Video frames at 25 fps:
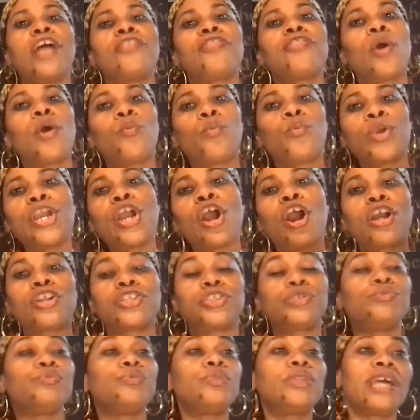that we are
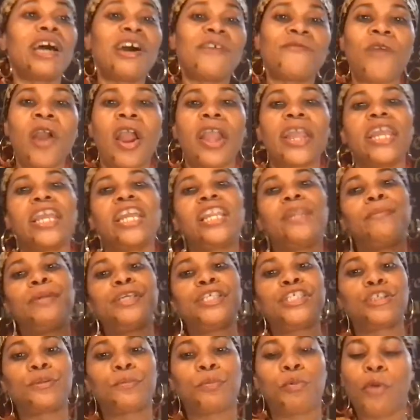to love our
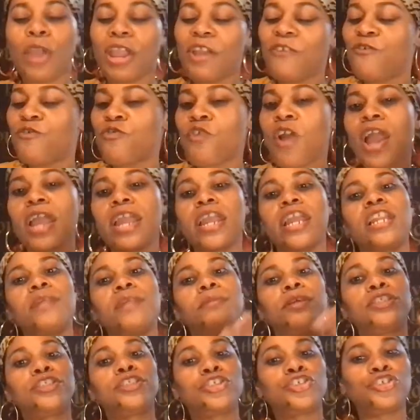enemies, to pray for our
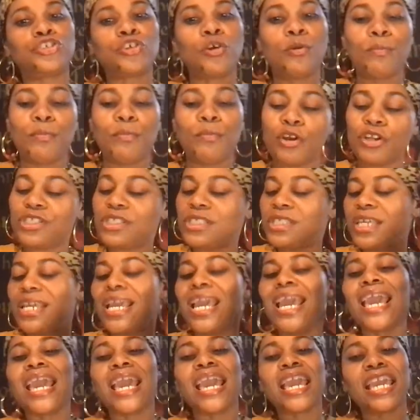enemies, to show mercy
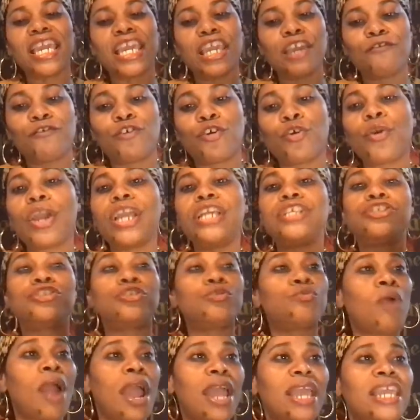and give grace
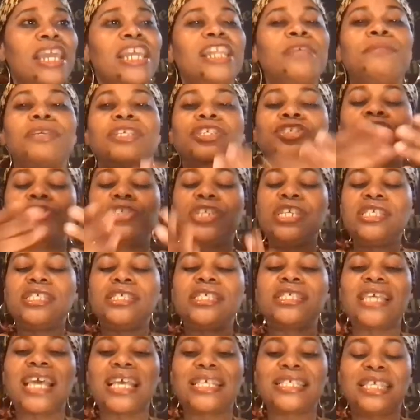to our enemies.
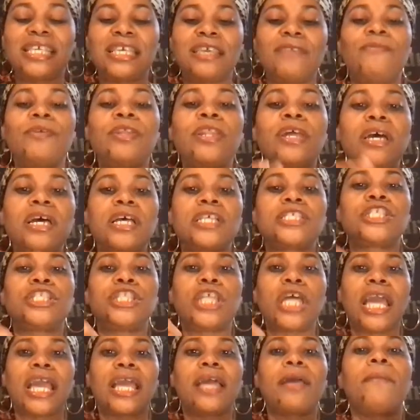Jesus has given us
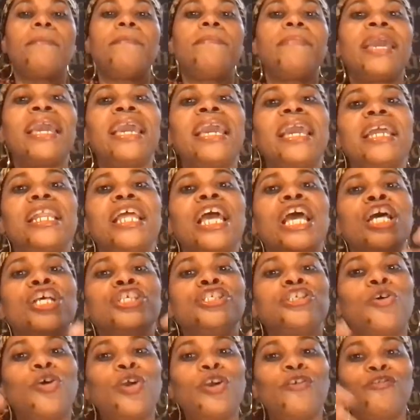that command.
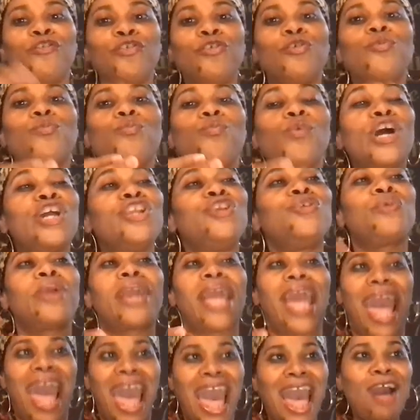So if you're wondering,
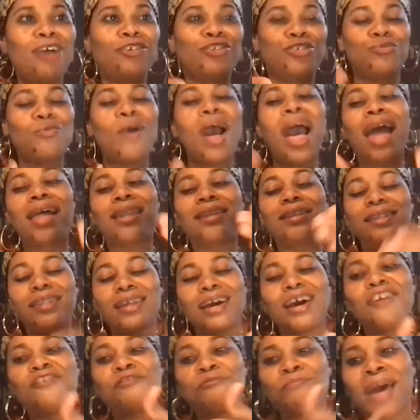how do I
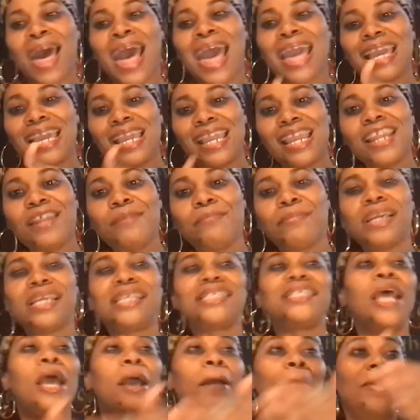love my
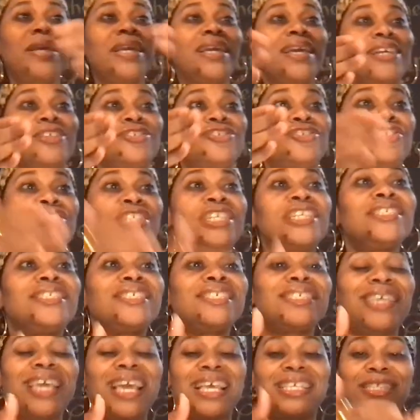enemies? Because
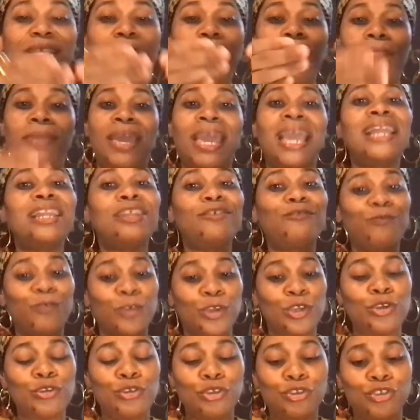Jesus has commanded for
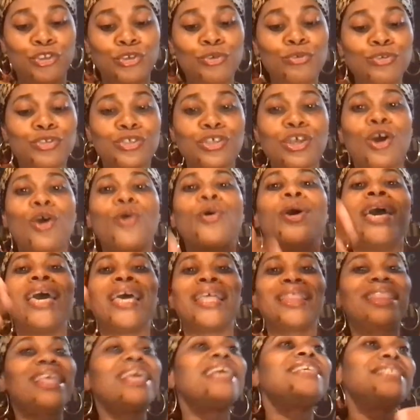you to do so,
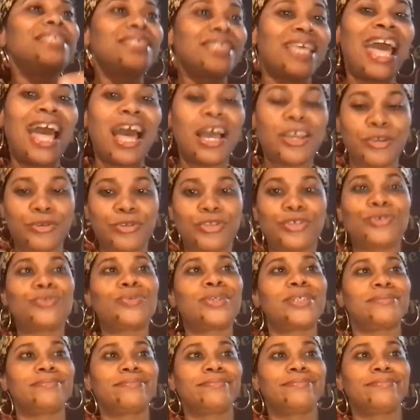this is how you do it.